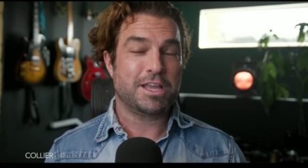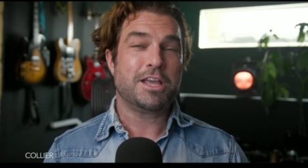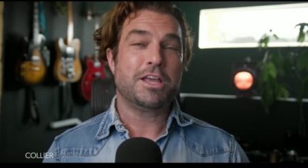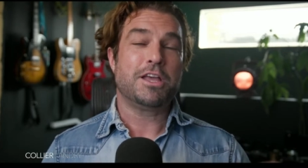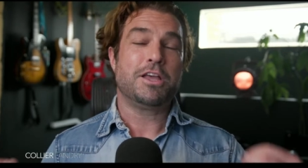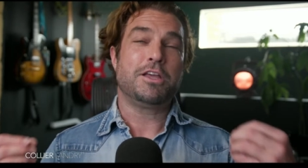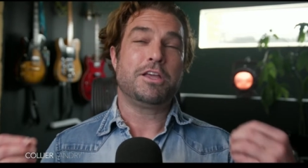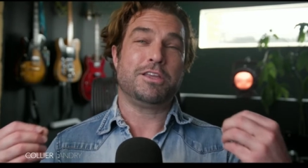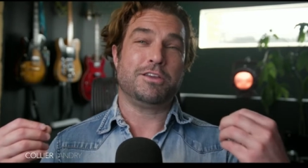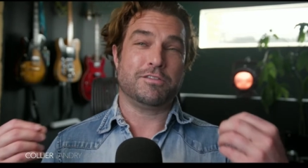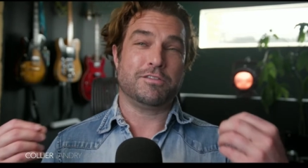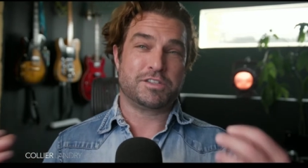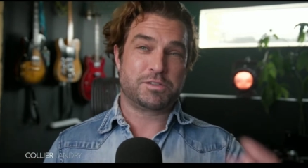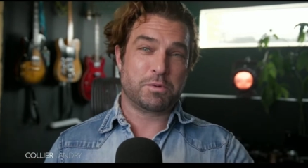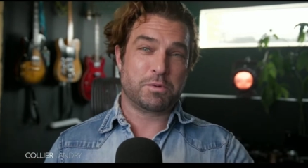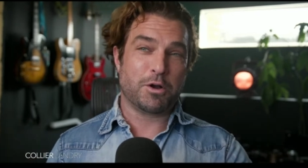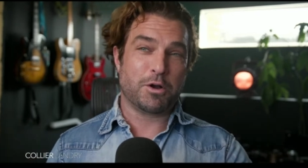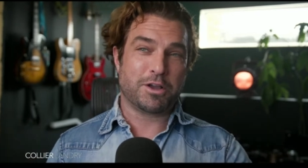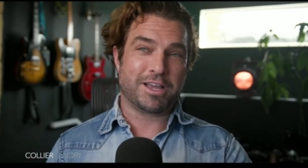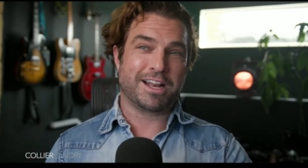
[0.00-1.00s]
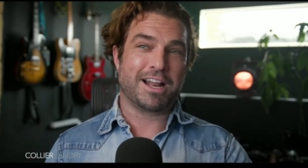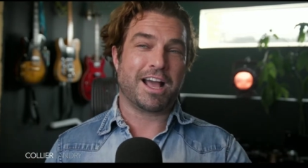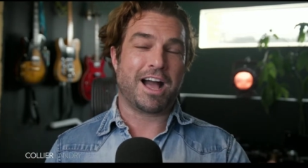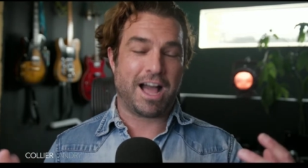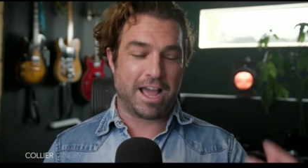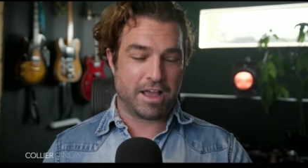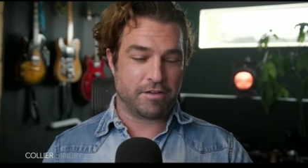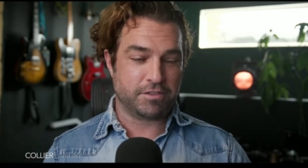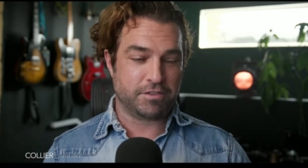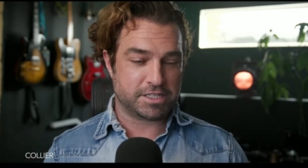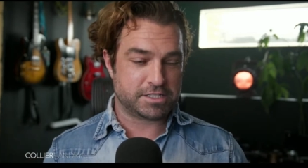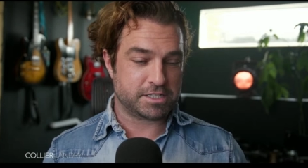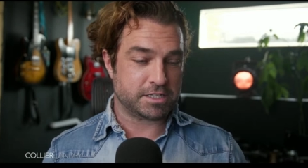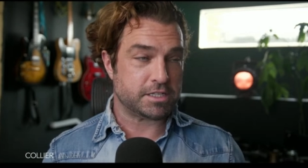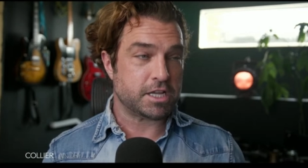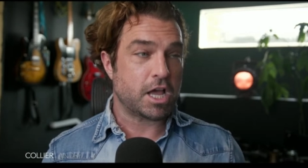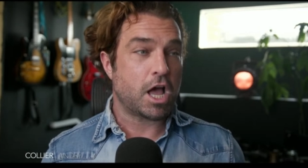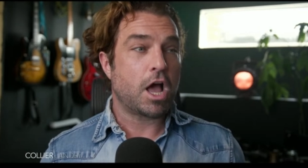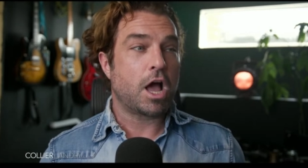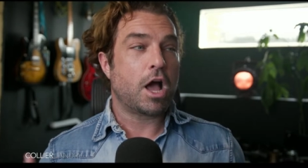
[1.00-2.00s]
You have spoken. I have listened.
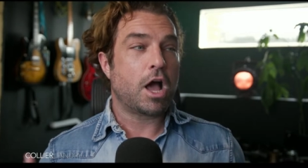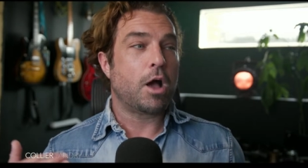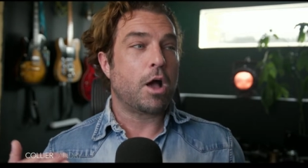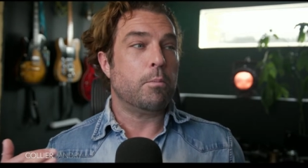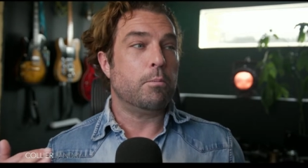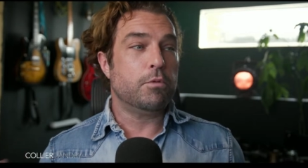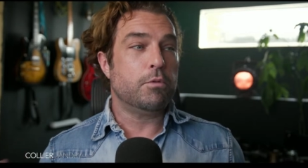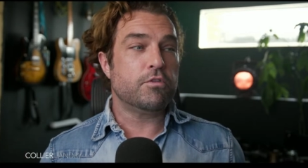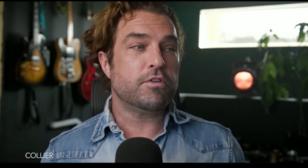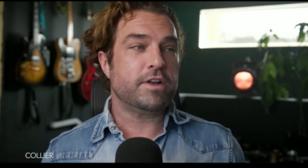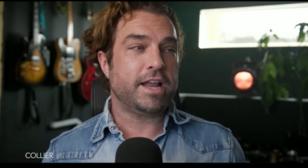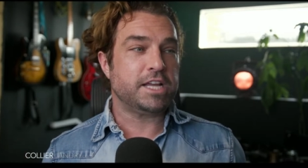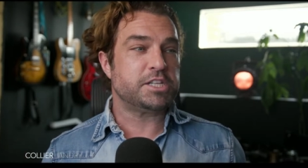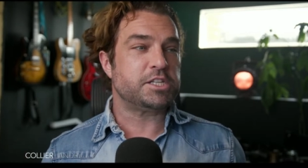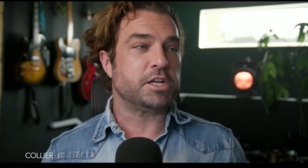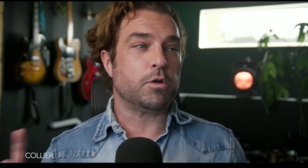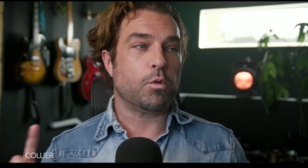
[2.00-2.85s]
Mover Nation,